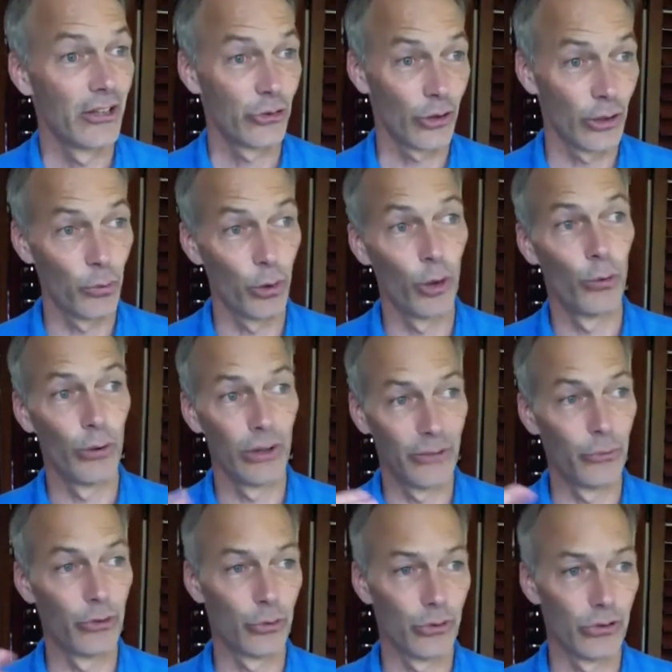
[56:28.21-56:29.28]
So I wrote one
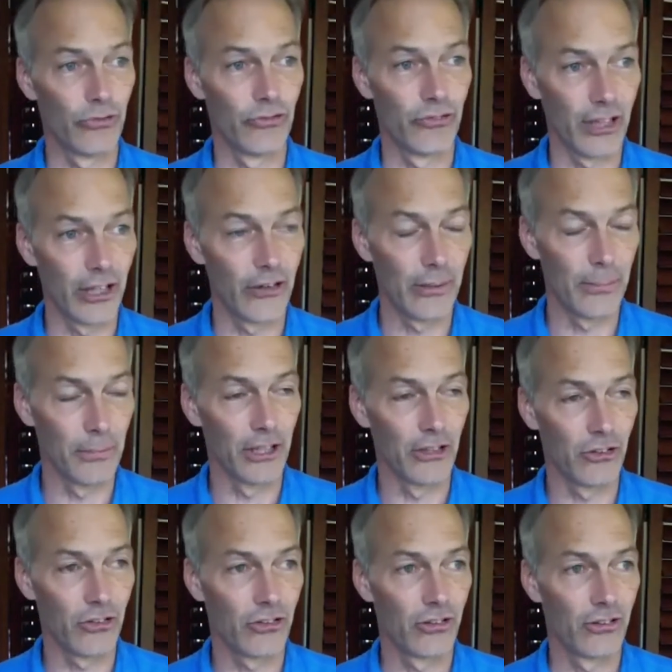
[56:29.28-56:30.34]
which was very
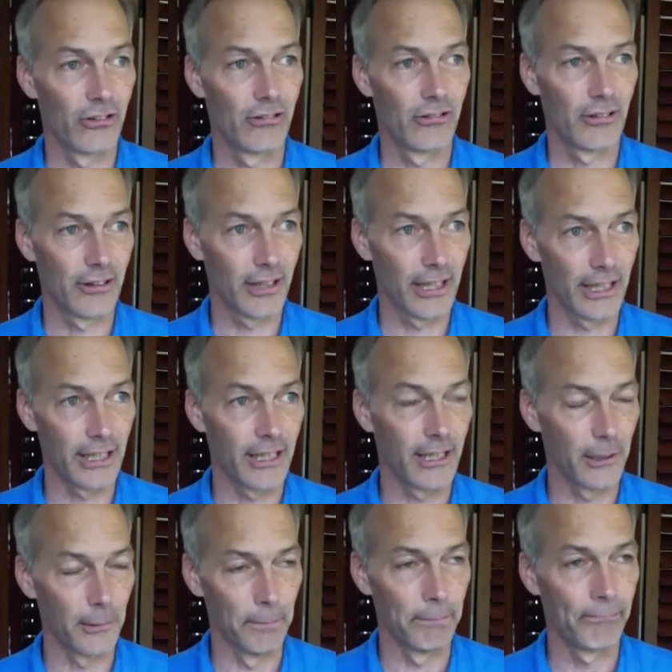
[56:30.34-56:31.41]
much like
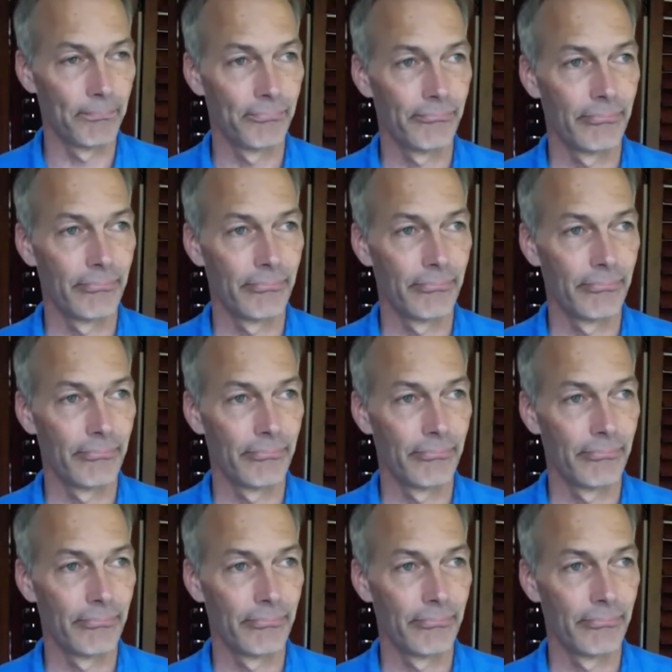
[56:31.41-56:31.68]
him.